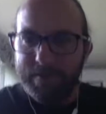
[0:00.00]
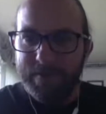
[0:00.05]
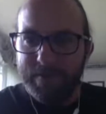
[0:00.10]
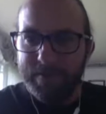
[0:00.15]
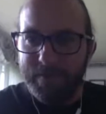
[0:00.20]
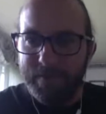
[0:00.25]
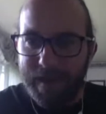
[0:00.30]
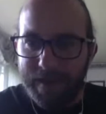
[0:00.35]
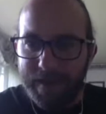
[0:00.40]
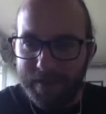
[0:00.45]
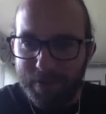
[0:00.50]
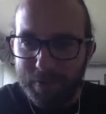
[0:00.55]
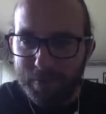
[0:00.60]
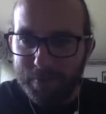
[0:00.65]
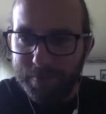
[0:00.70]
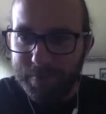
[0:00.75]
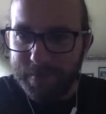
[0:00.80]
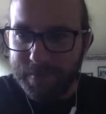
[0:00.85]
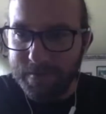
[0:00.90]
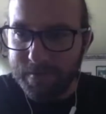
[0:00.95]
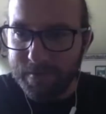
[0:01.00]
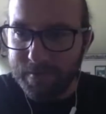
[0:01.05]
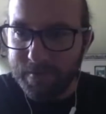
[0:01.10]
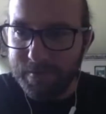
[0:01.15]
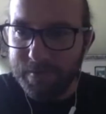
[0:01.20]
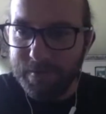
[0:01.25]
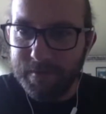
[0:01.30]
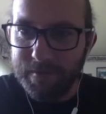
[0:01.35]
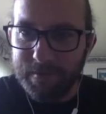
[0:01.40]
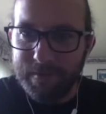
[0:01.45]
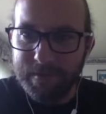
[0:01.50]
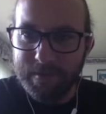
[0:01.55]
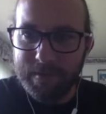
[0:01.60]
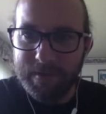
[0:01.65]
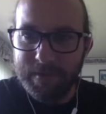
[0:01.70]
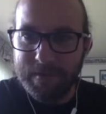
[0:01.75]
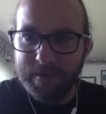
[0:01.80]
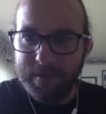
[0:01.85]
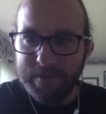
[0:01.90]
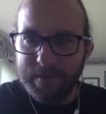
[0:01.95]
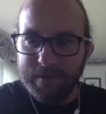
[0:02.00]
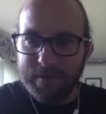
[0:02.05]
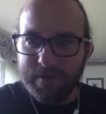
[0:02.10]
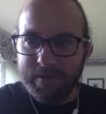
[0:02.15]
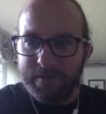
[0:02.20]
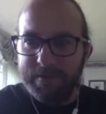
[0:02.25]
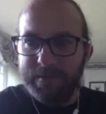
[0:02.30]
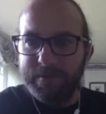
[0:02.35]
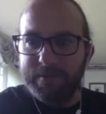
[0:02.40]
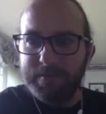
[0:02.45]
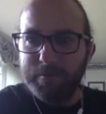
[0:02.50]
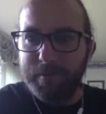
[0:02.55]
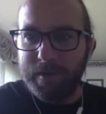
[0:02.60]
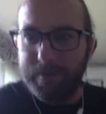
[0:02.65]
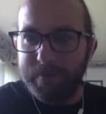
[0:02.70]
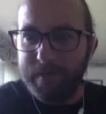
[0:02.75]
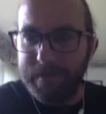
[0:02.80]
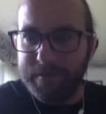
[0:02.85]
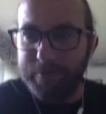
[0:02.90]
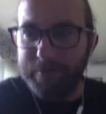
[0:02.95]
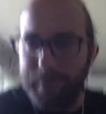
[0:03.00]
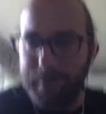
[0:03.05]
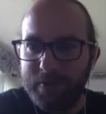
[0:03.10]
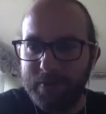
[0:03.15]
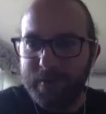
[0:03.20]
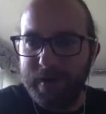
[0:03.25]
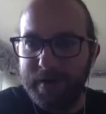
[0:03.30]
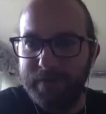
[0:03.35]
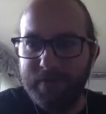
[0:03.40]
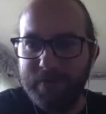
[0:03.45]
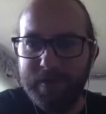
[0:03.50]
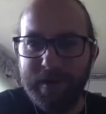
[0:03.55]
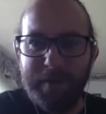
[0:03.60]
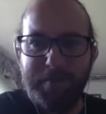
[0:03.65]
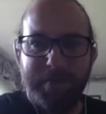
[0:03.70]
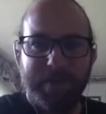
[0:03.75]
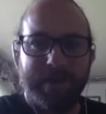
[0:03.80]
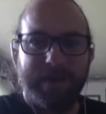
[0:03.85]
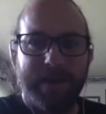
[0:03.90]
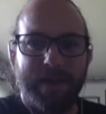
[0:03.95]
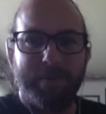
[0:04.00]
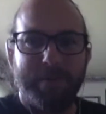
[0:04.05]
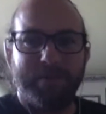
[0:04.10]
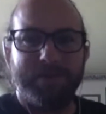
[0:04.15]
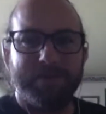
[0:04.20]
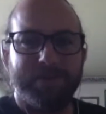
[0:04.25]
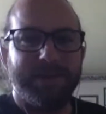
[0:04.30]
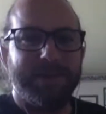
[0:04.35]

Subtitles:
Vacuums. This month has been great for Epic Gamers.